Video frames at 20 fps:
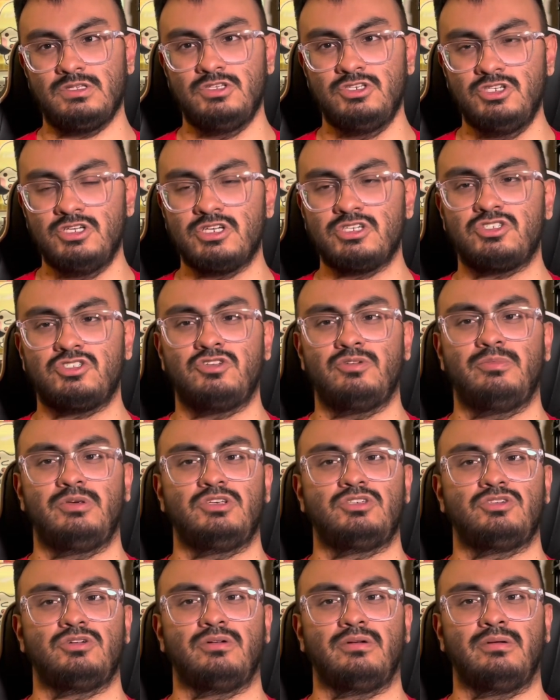just to make
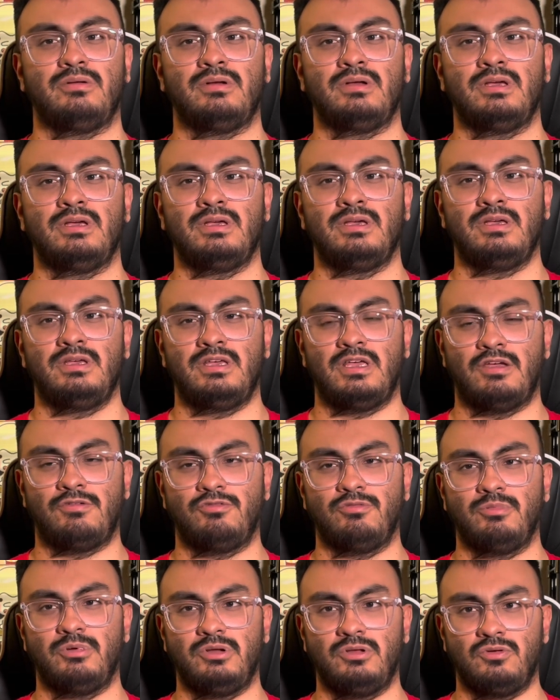sure
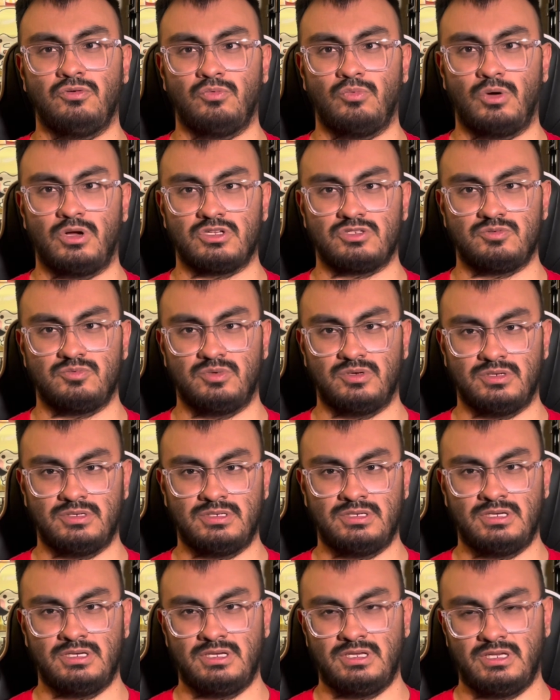everybody who wants one
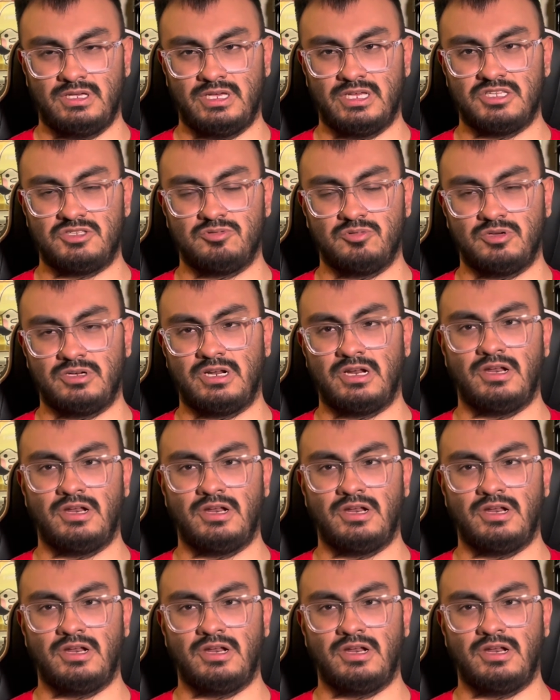gets one.